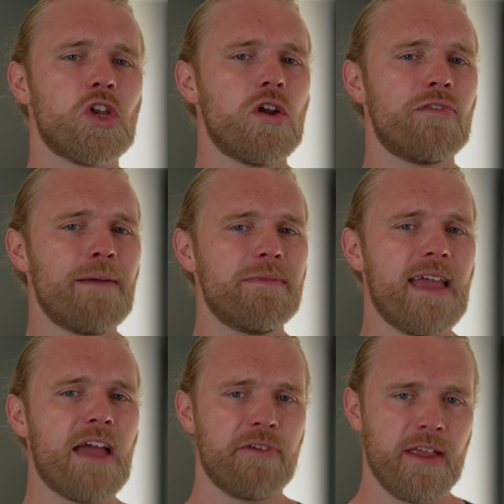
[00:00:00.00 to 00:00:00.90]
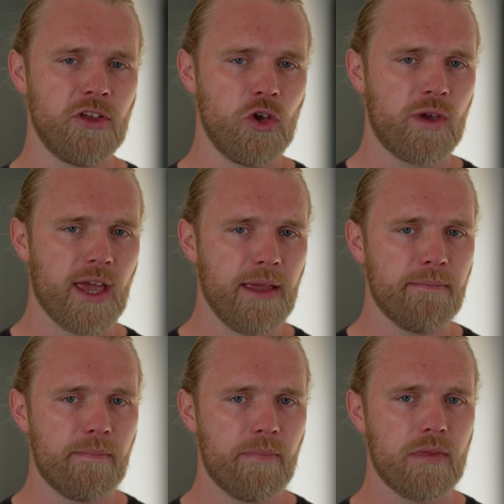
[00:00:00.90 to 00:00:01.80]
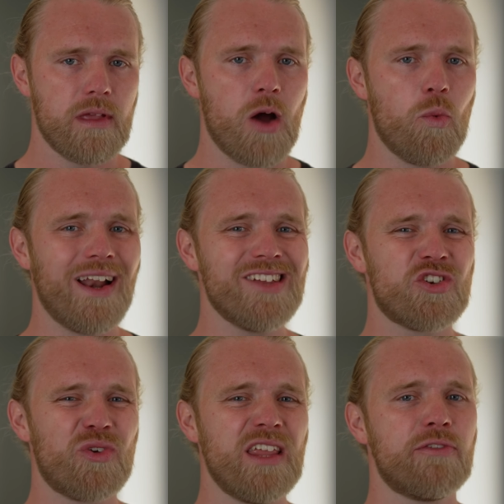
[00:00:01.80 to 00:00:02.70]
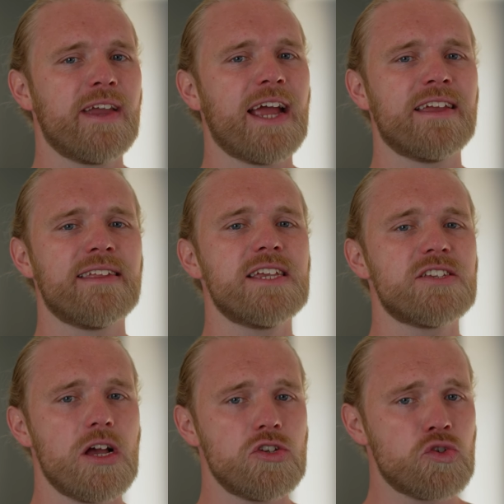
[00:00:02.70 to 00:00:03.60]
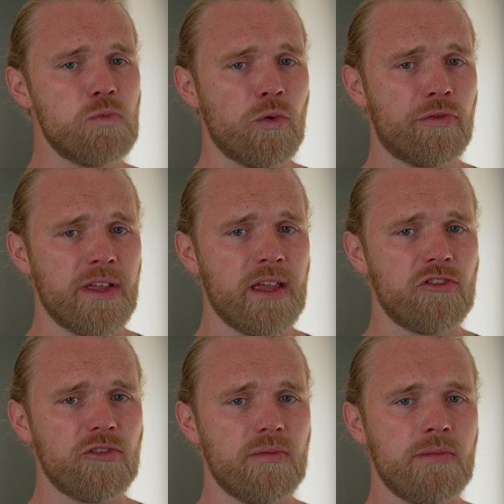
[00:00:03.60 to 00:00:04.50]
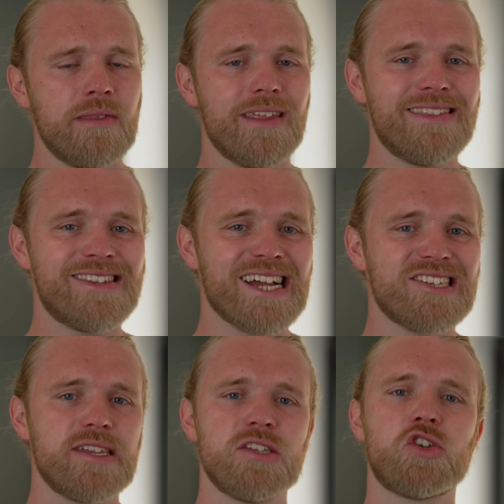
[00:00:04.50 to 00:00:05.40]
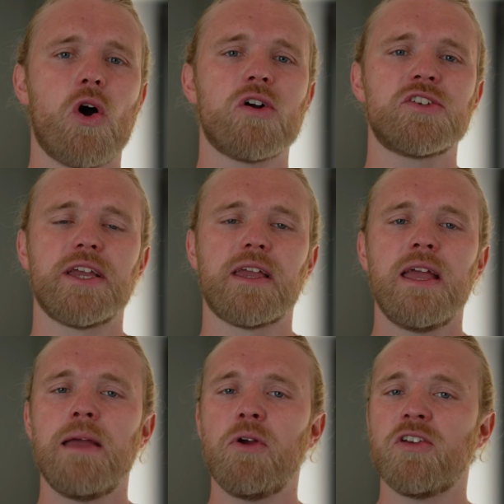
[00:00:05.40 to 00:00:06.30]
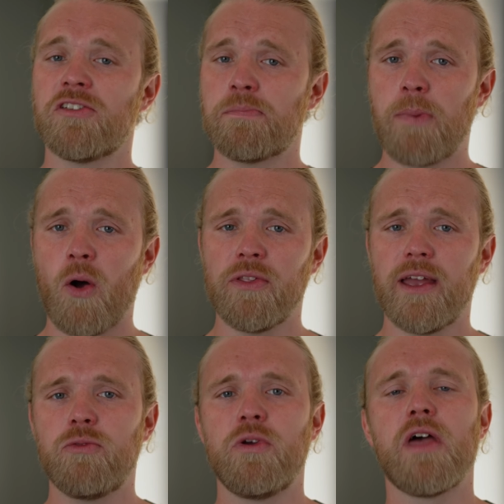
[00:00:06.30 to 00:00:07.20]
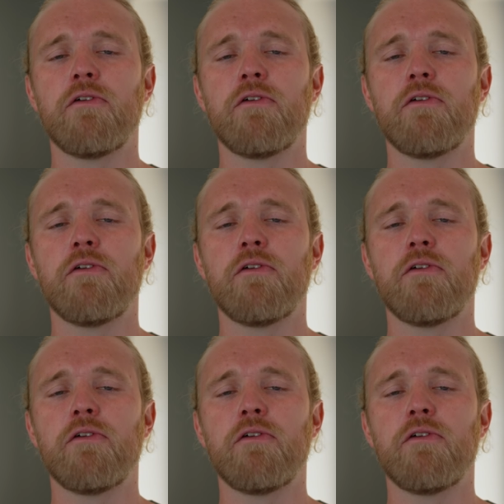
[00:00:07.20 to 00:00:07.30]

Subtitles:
a lot of MDF in the UK, and while it's great for getting a nice smooth finish, the dust is toxic because it's bonded with